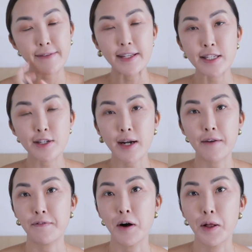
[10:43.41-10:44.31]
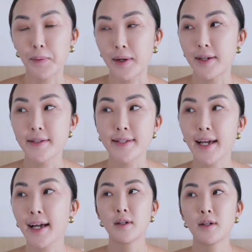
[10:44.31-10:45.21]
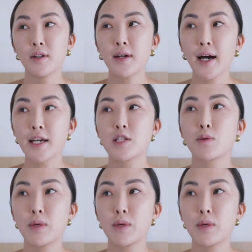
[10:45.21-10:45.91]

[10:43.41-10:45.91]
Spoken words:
of Instagram followers, like you guys,